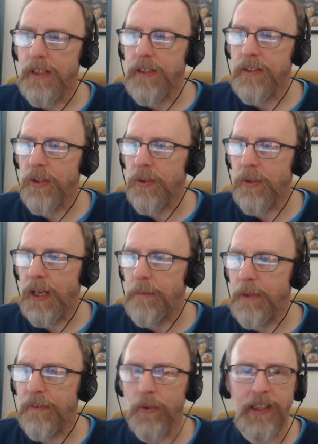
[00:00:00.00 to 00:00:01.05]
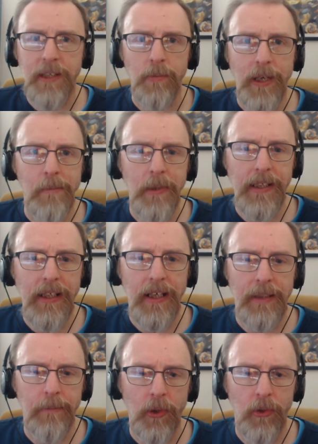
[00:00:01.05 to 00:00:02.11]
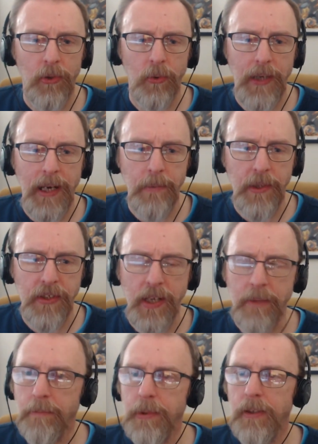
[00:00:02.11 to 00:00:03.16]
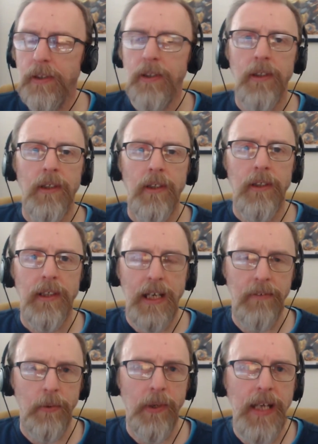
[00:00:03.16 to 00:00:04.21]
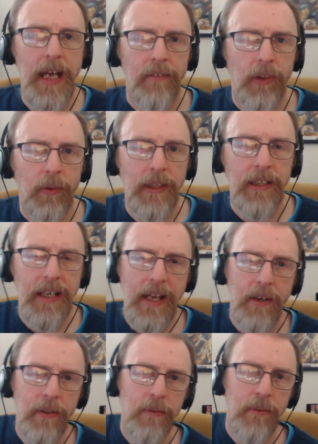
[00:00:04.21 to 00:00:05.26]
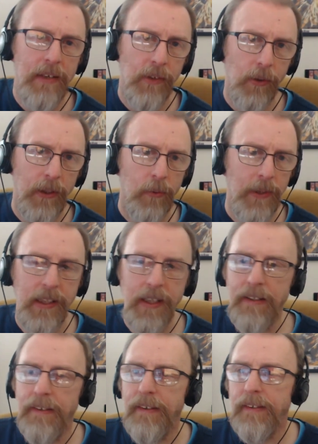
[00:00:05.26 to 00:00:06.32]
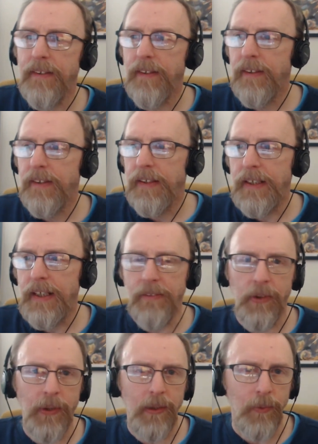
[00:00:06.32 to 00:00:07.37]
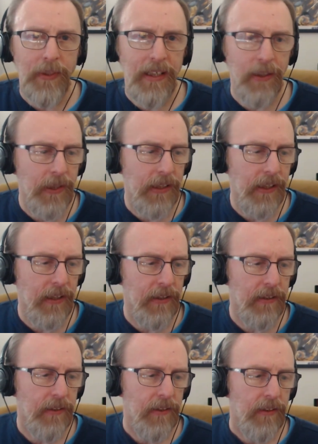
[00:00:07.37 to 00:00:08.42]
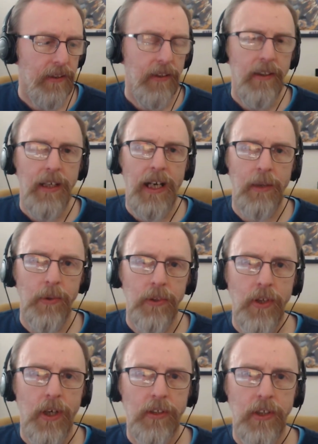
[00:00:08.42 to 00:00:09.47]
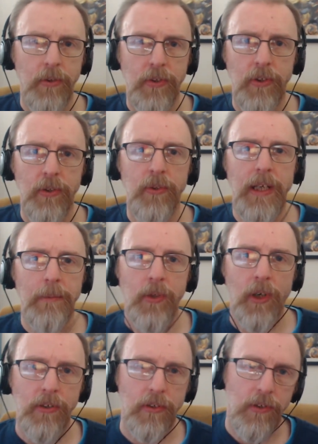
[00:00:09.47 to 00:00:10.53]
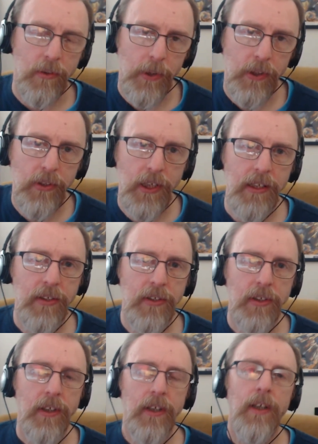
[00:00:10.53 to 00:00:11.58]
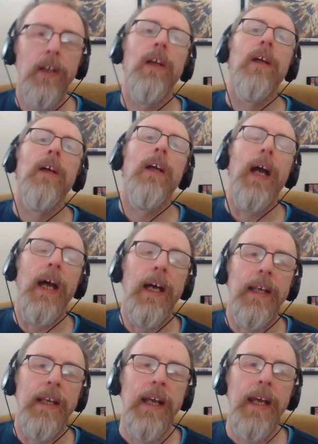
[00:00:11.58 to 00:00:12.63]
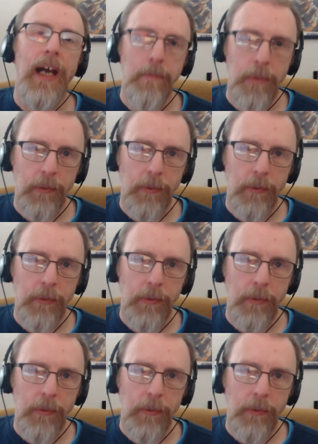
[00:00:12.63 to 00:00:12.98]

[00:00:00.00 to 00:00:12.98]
So before I keep rambling, I'm going to wrap this up. Everyone, have a great Nano. Have a great weekend. Have a great reading weekend. I will talk to you soon. I'm Charles of the Book Sage. And happy